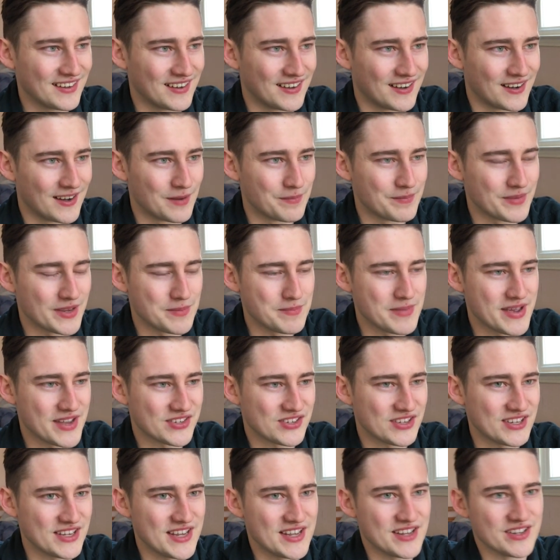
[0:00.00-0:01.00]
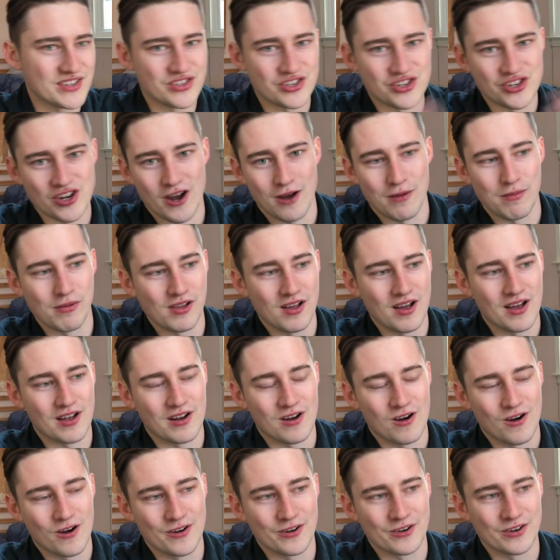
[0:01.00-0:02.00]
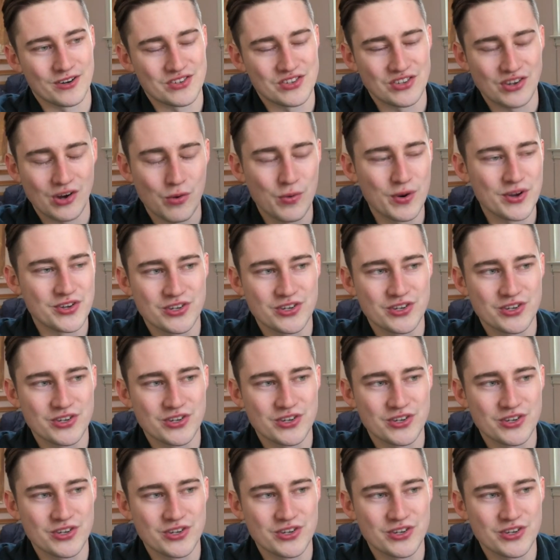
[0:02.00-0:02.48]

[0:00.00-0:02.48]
um, it makes Ian's job a lot harder as the quiz